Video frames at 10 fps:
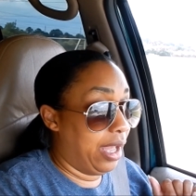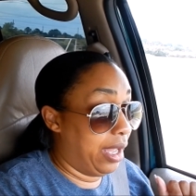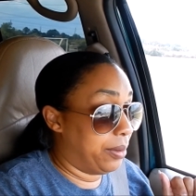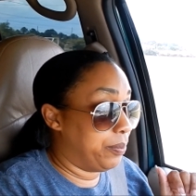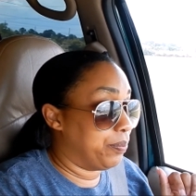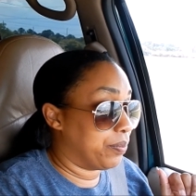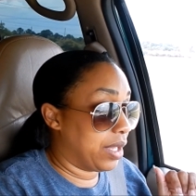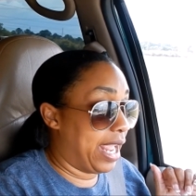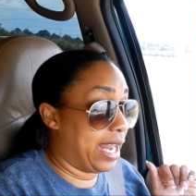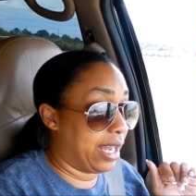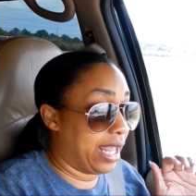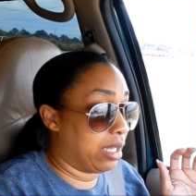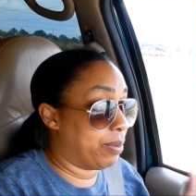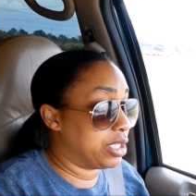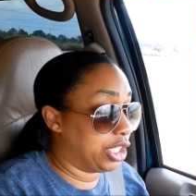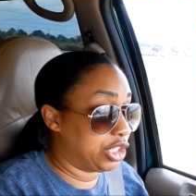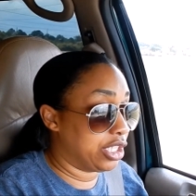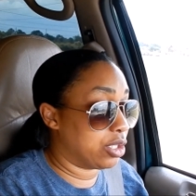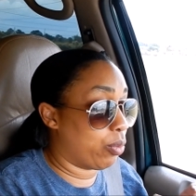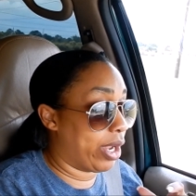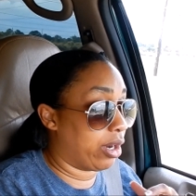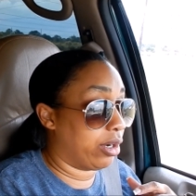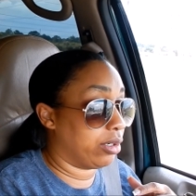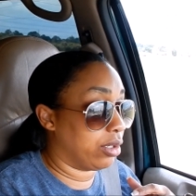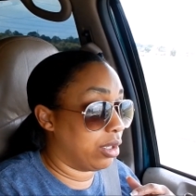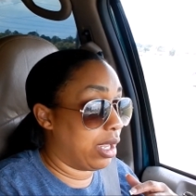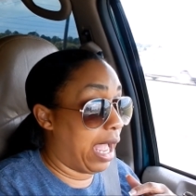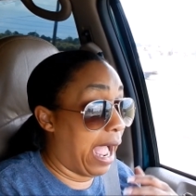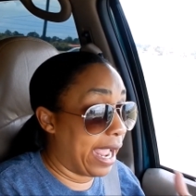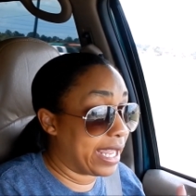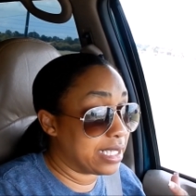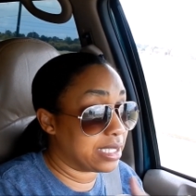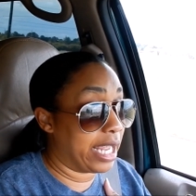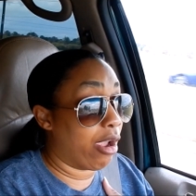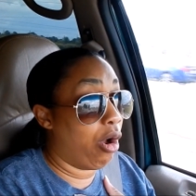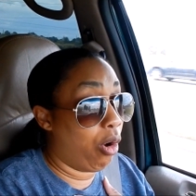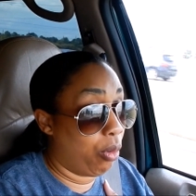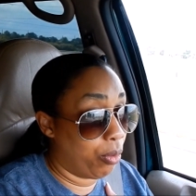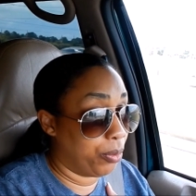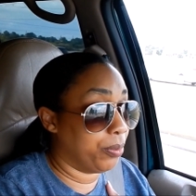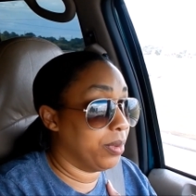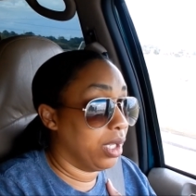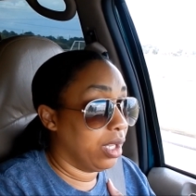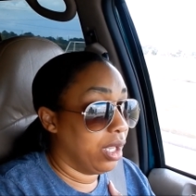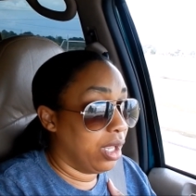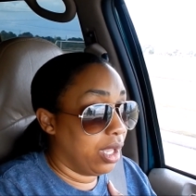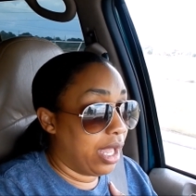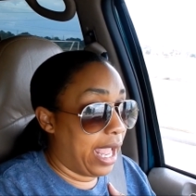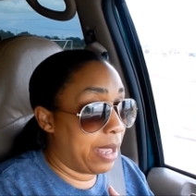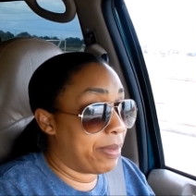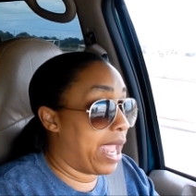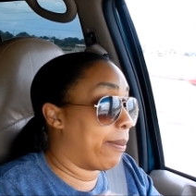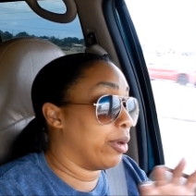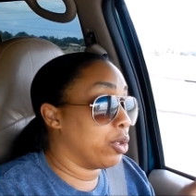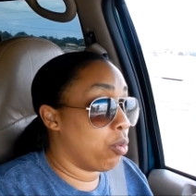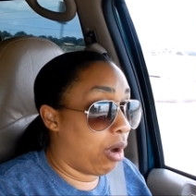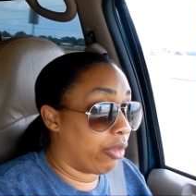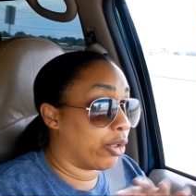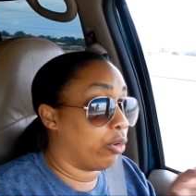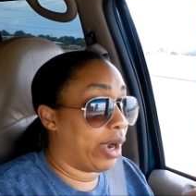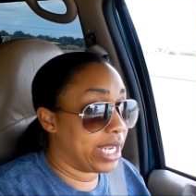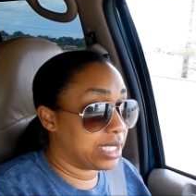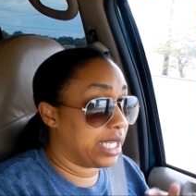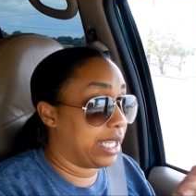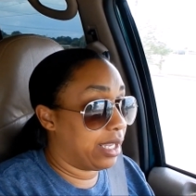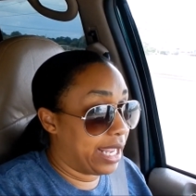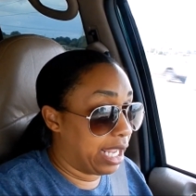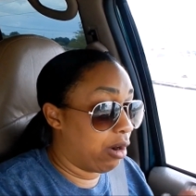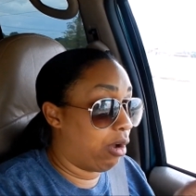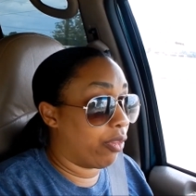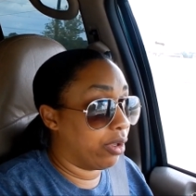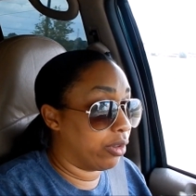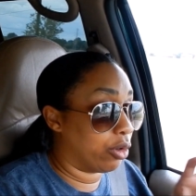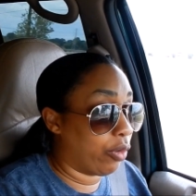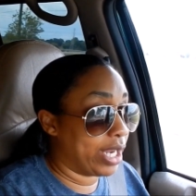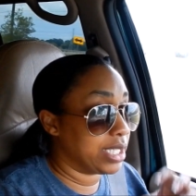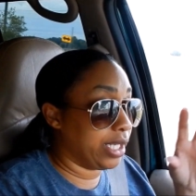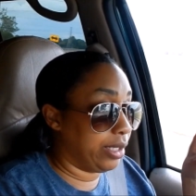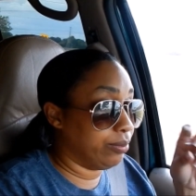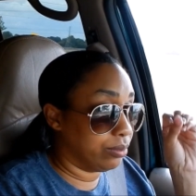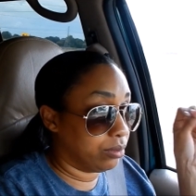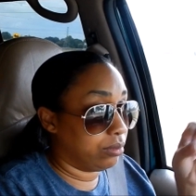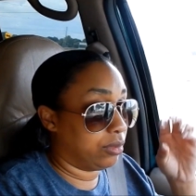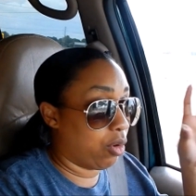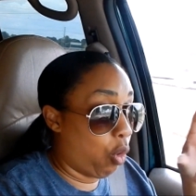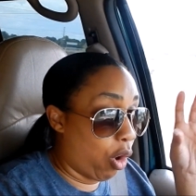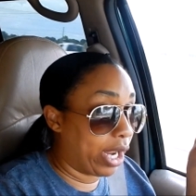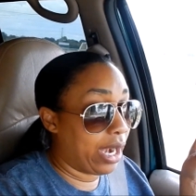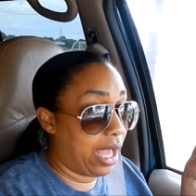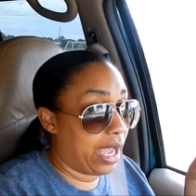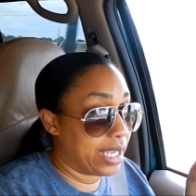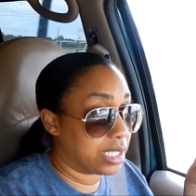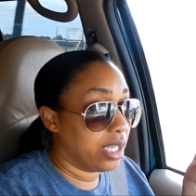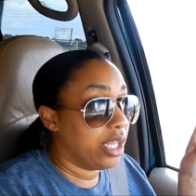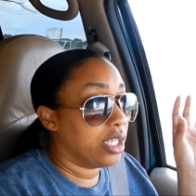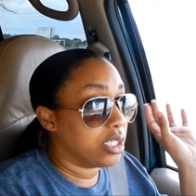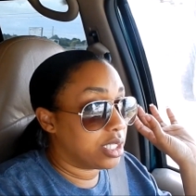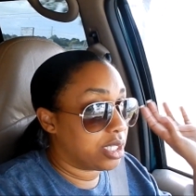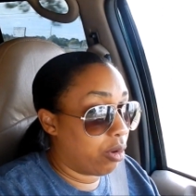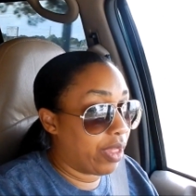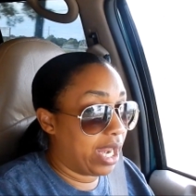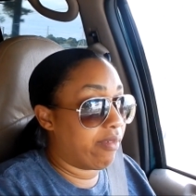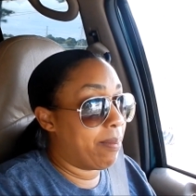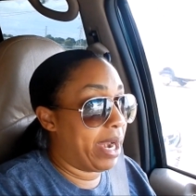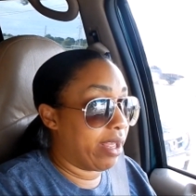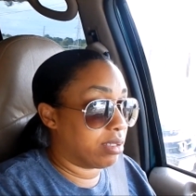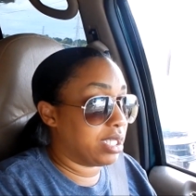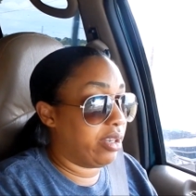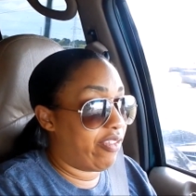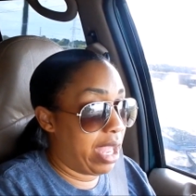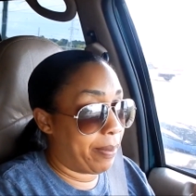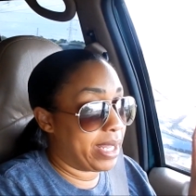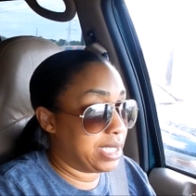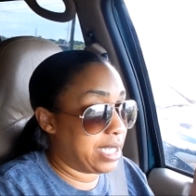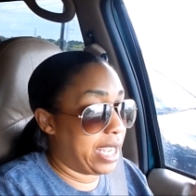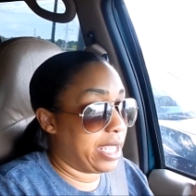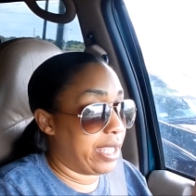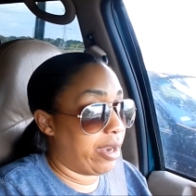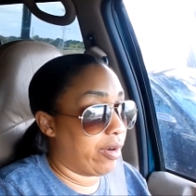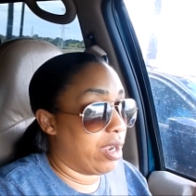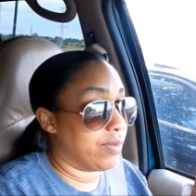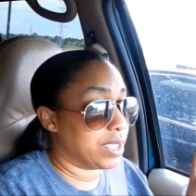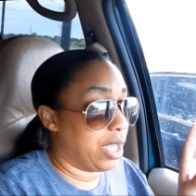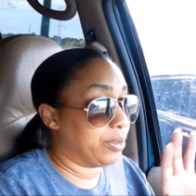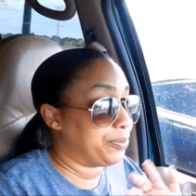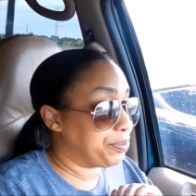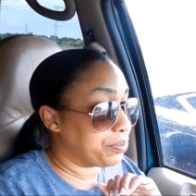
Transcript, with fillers: um, and in the position to where i can stay home and be able to do all the crazy and get all the, the crazy organized so that everybody else in the family is taken care of so